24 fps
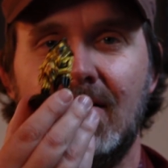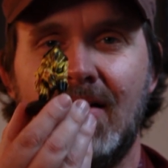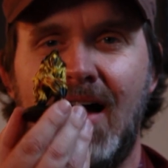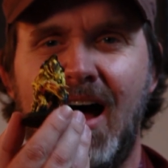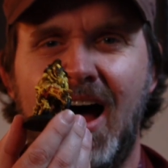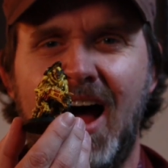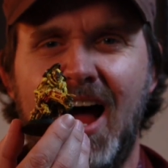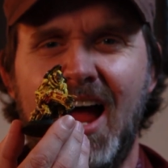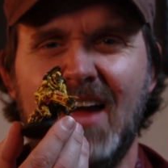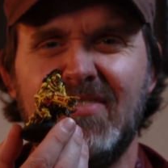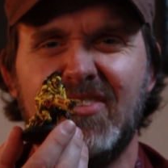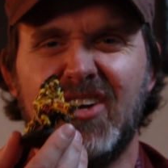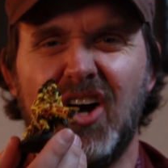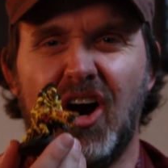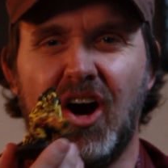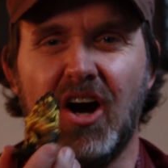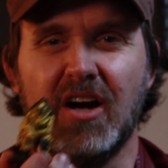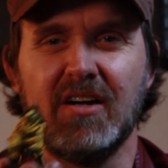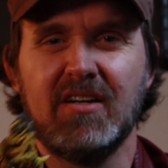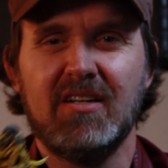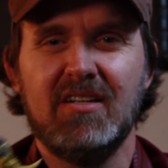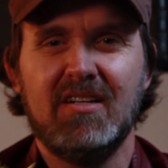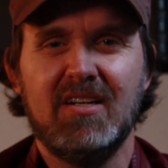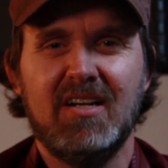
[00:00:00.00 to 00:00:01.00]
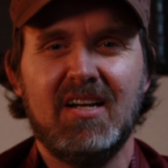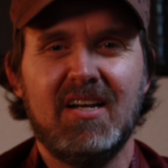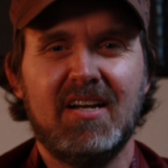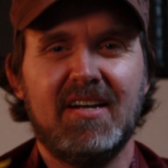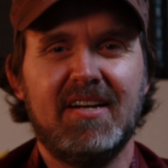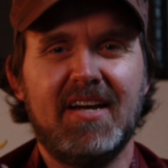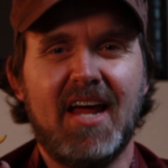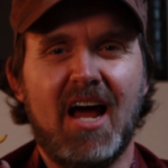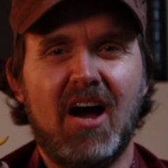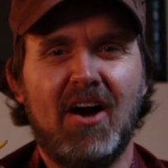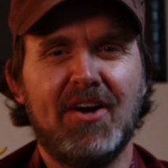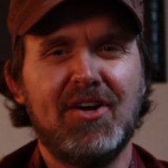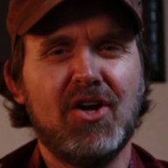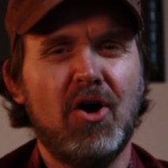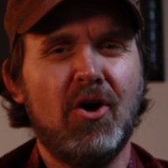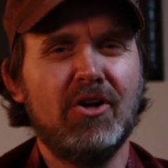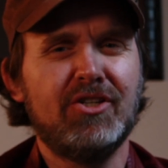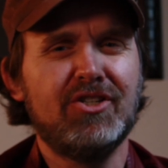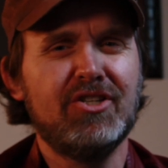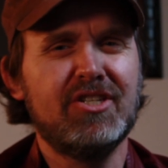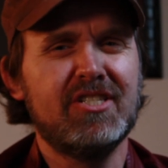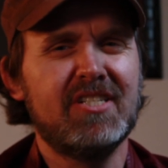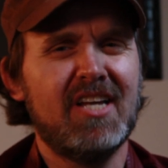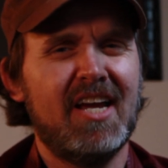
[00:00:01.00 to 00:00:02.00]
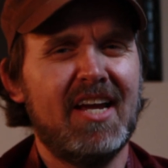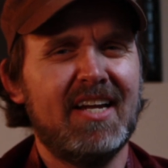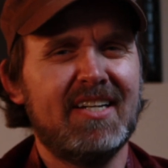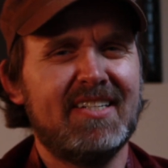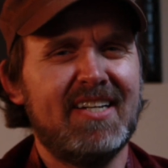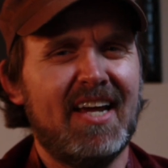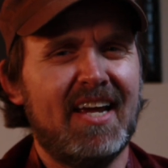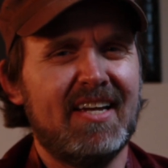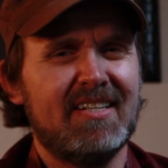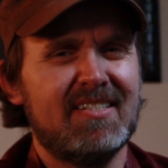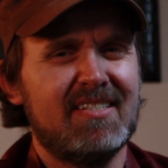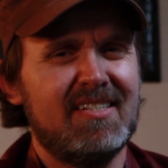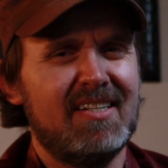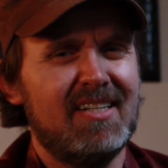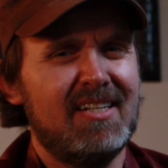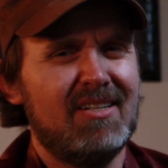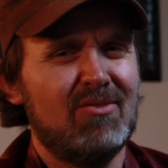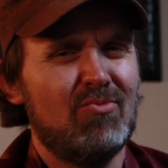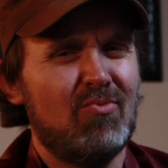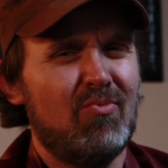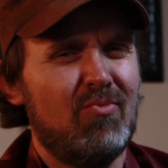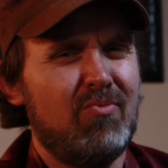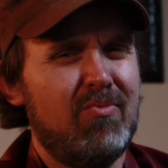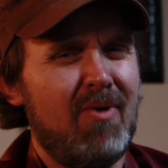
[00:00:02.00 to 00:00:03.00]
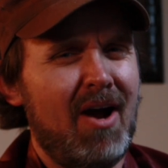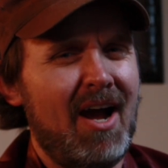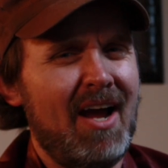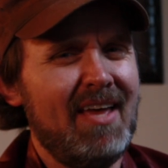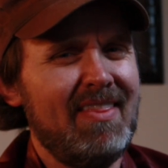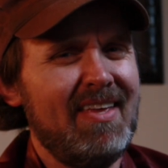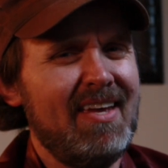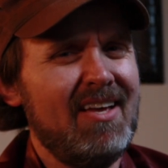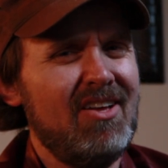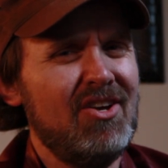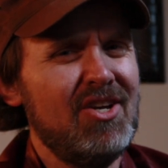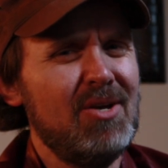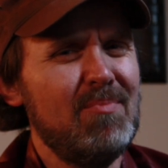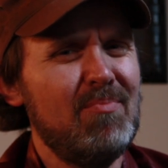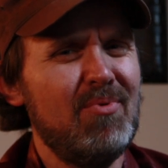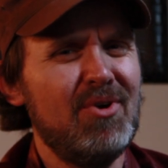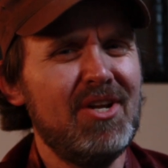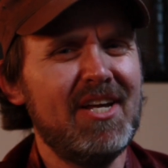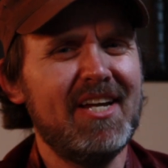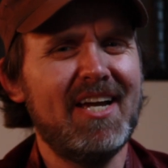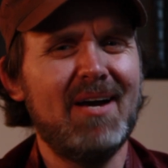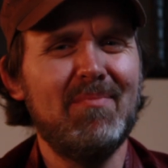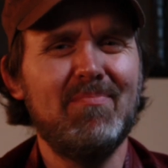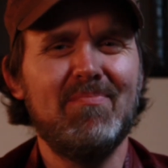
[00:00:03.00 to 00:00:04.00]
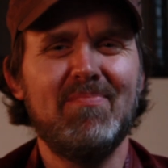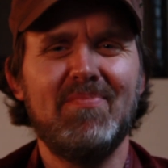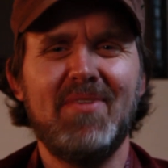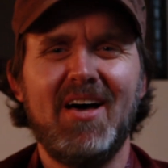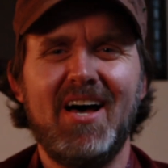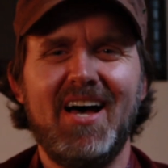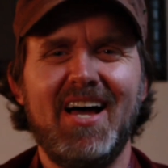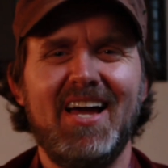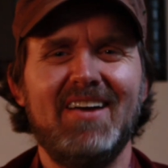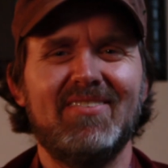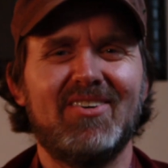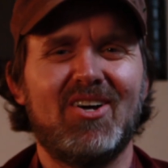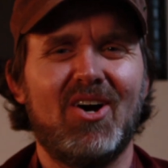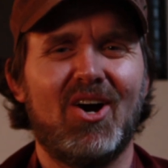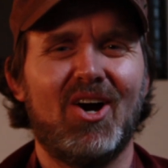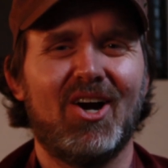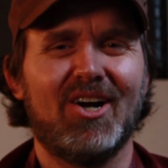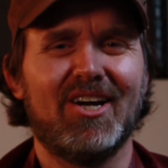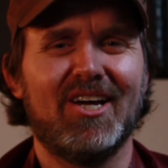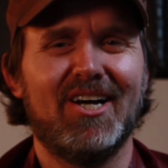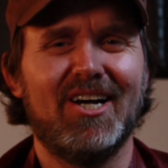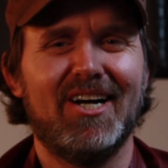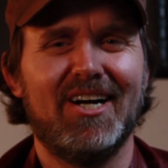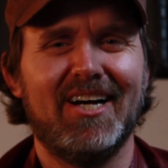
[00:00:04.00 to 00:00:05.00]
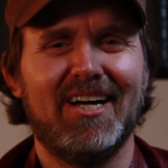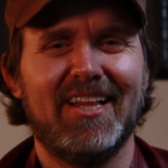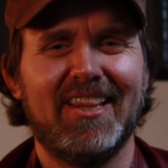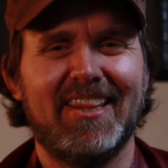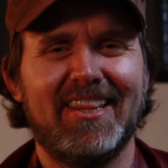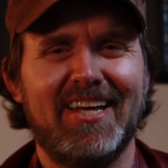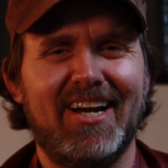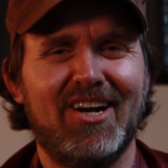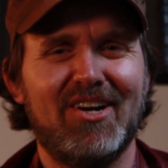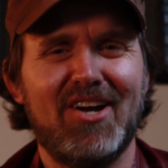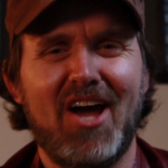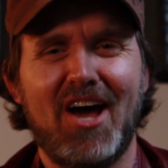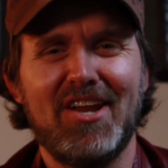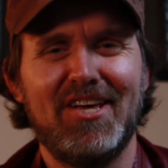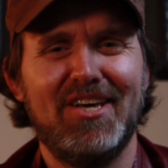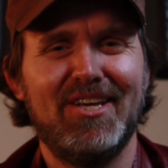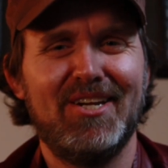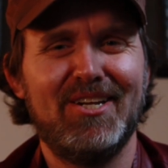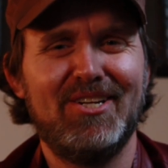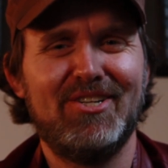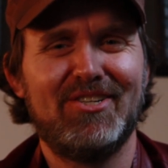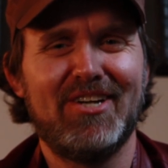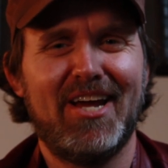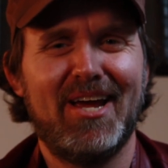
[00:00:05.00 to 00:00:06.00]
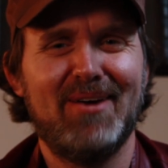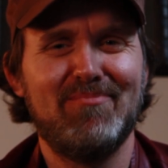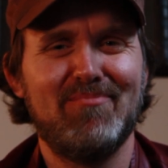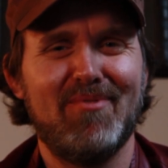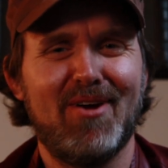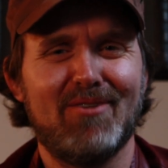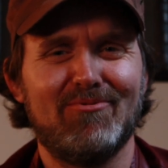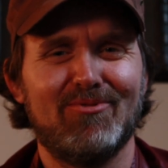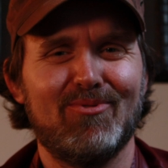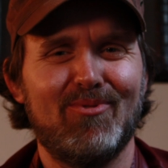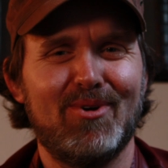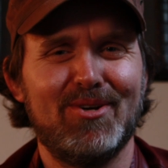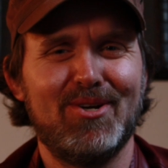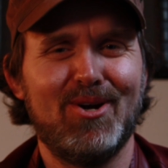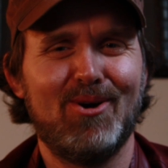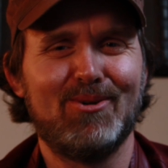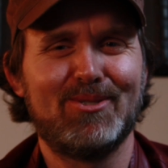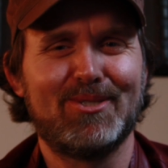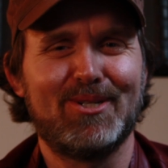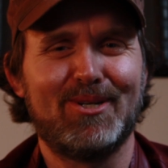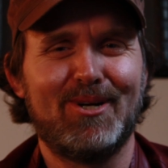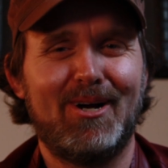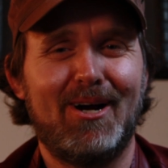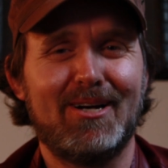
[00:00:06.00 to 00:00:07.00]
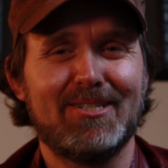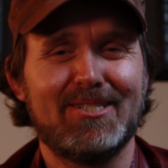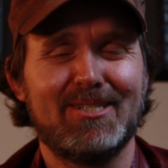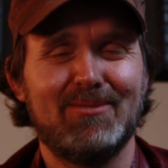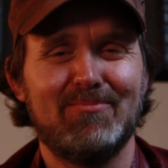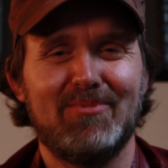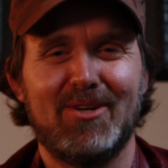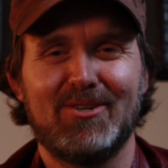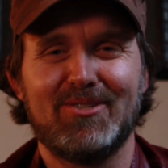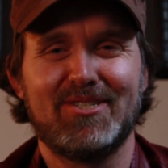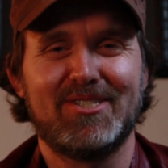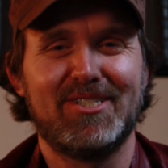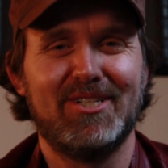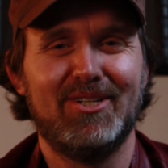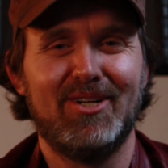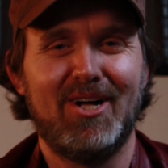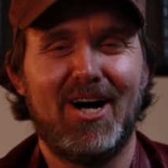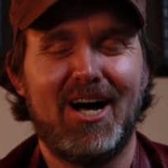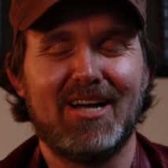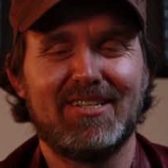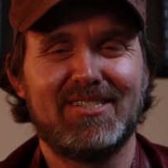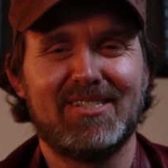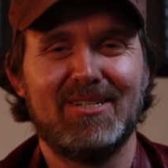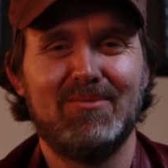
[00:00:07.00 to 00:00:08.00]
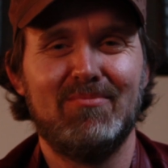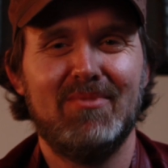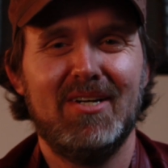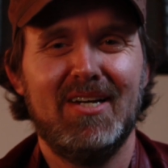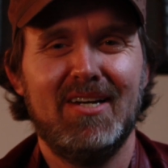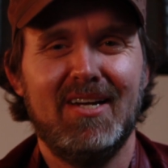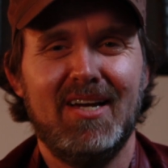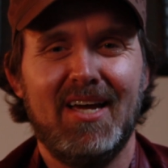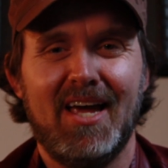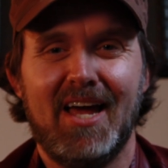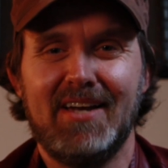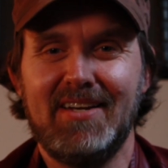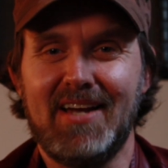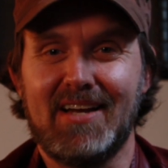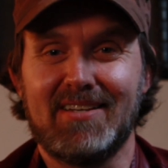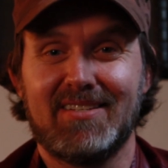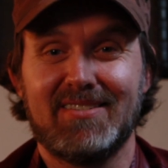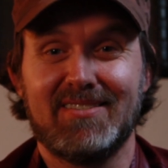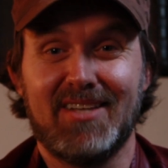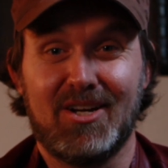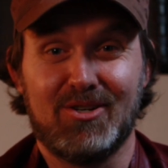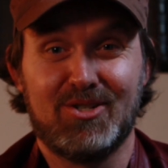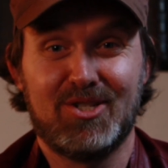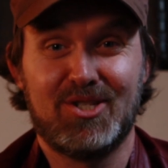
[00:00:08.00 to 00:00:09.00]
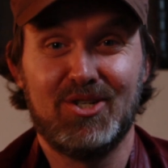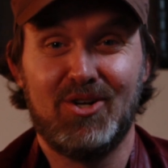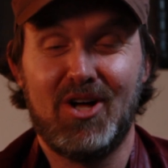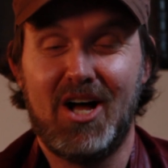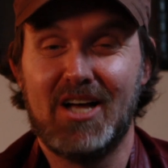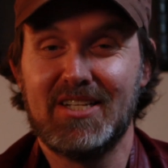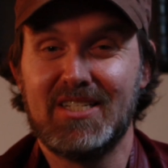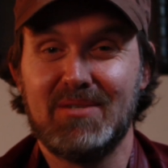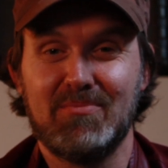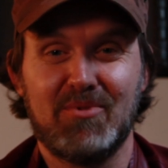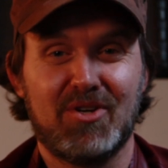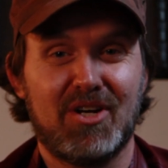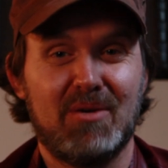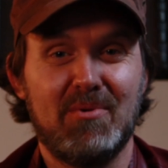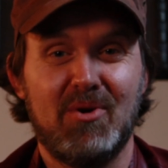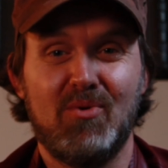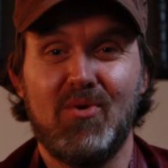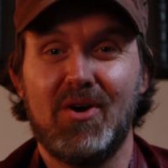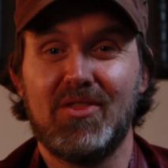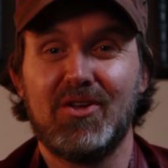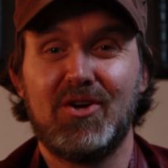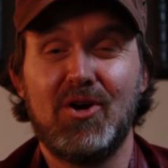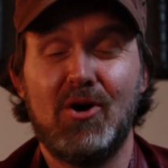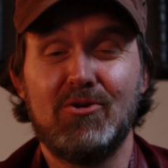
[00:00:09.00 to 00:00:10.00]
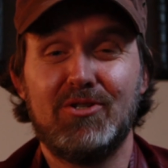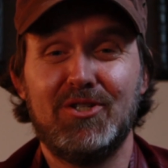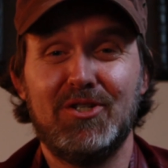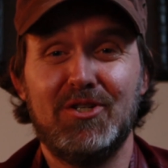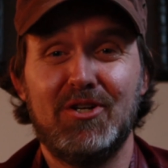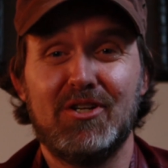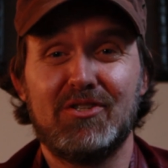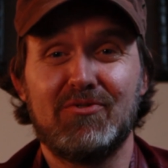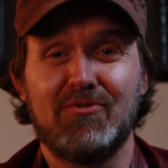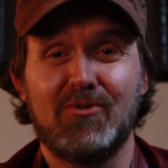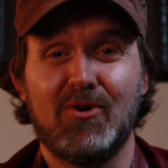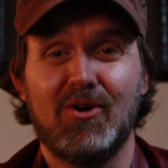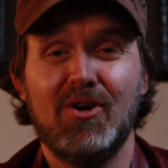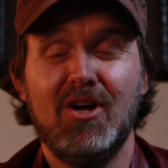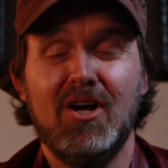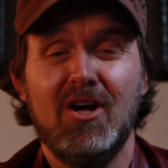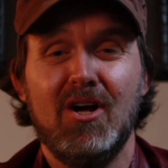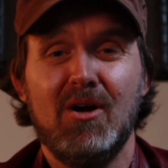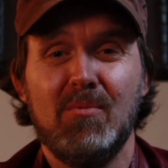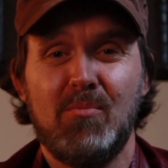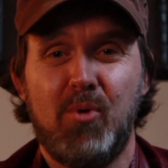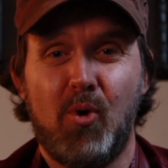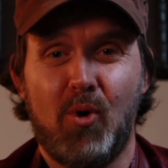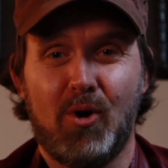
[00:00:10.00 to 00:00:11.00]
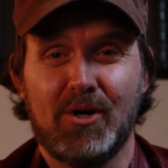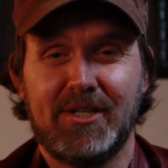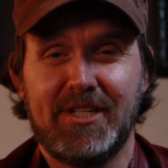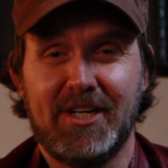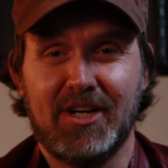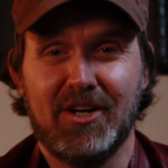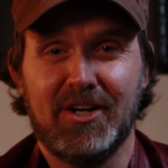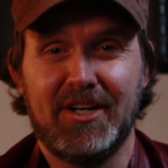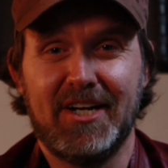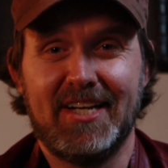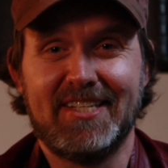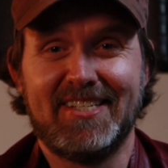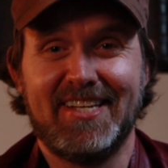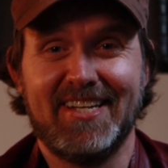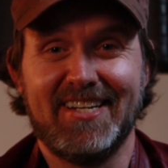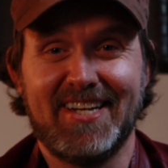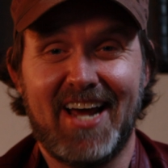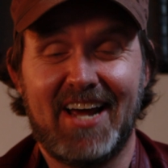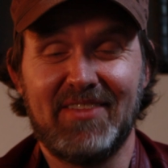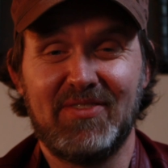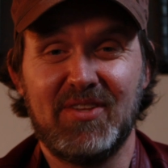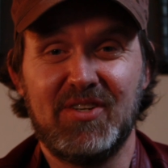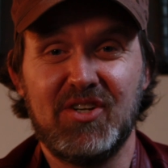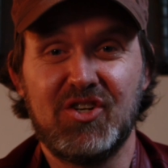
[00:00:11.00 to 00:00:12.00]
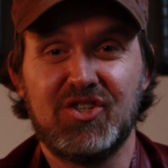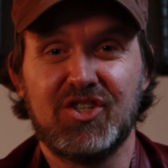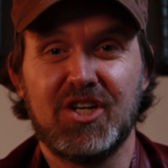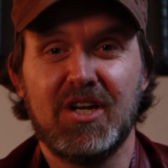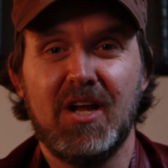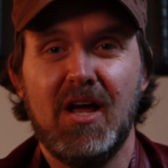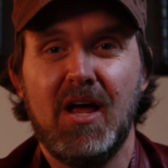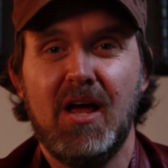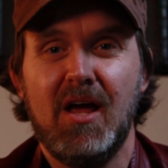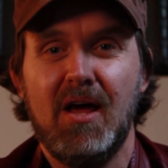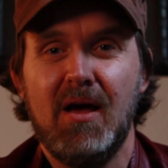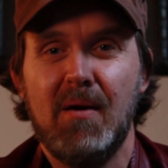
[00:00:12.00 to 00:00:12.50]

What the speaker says: Hive Guard. Now, I know what you're saying, Tasty. Why the hell are you putting up the Hive Guard? They're not a hidden gem. Everyone knows they're awesome. They're still awesome. And yes, they're still awesome. They're going to be one of the go-to units for poor Tyranids in 9th edition.